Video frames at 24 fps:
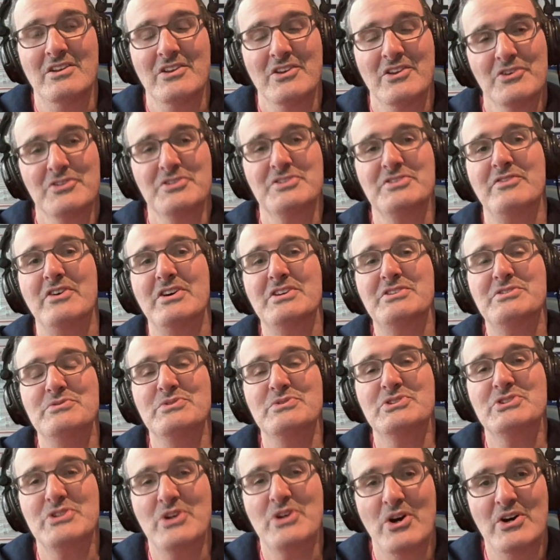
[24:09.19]
those of us who
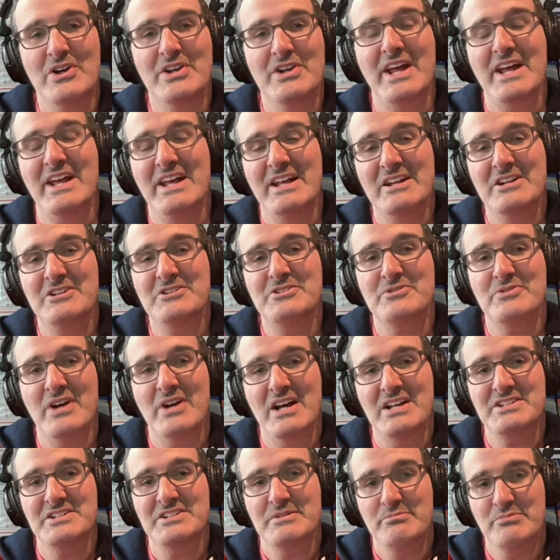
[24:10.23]
saw Diana
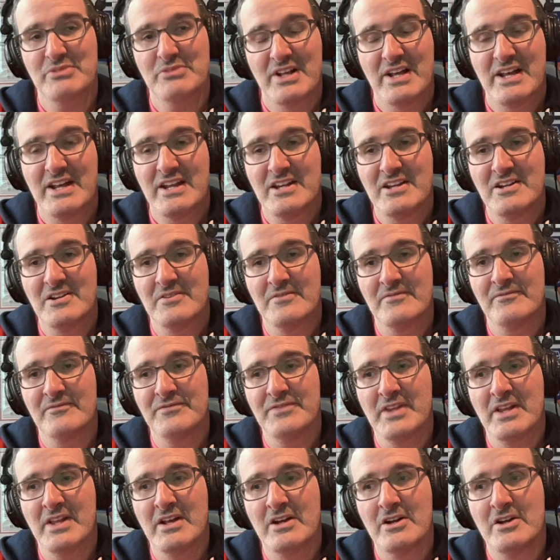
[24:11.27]
Taurasi play,
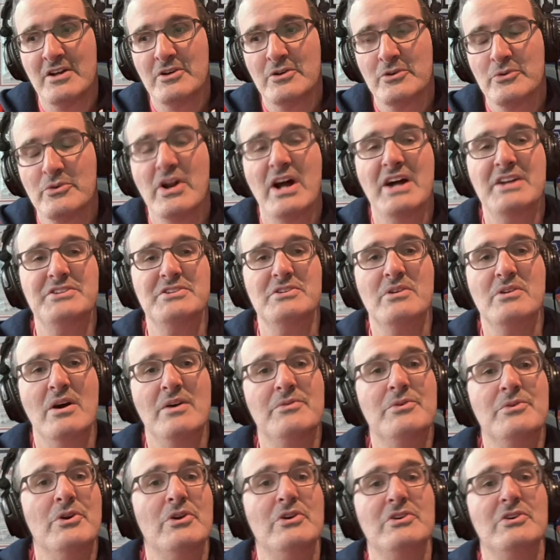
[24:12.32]
who got to
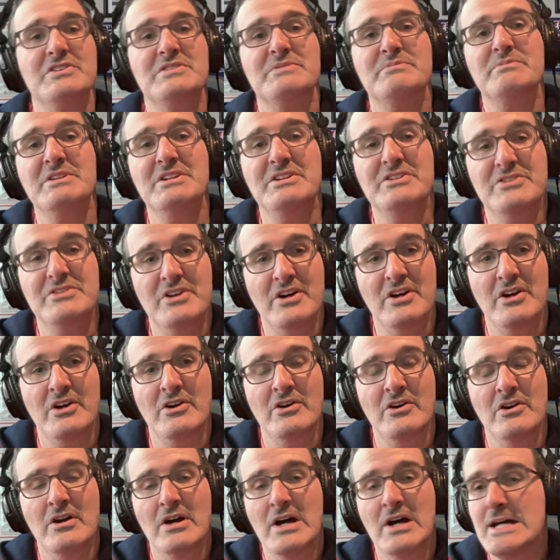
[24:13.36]
cover her and speak to
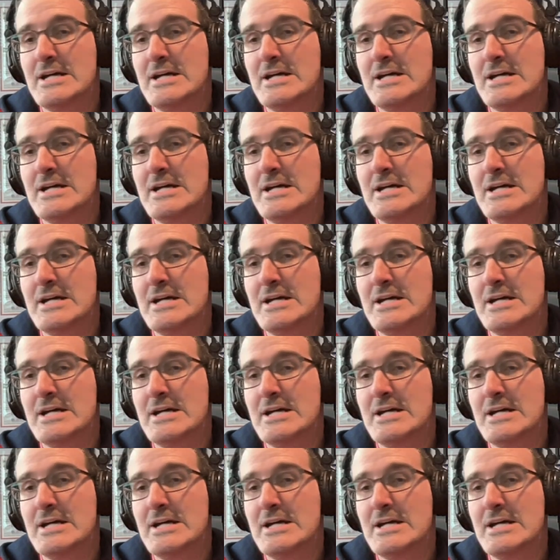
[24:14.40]
her,